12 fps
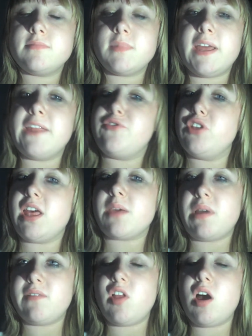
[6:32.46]
And if you like
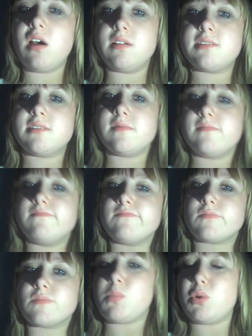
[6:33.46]
my vlogs,
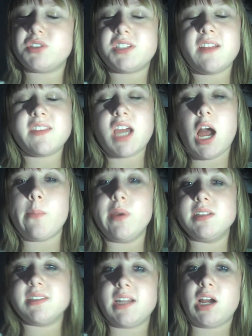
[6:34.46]
post down in the
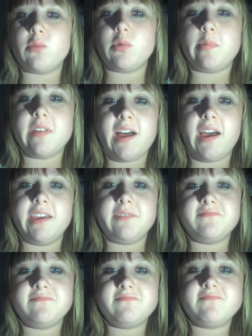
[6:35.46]
comments and I'll reply.
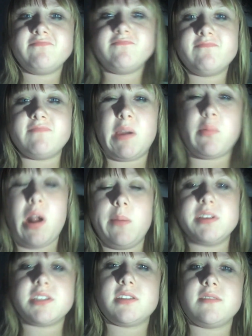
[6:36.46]
I
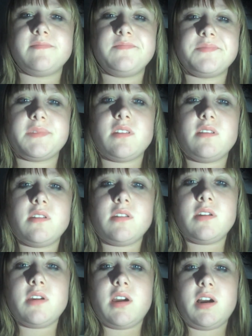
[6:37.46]
promise.
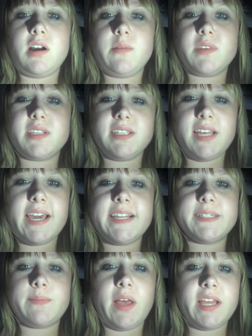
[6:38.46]
This light
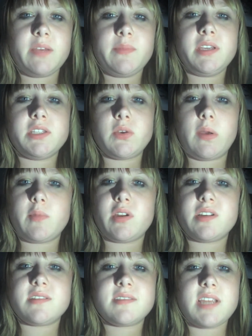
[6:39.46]
is blinding me, so I'm going
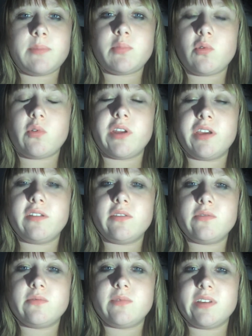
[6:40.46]
to stop recording
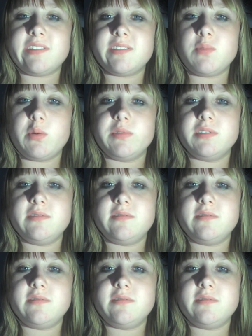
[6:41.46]
right this moment.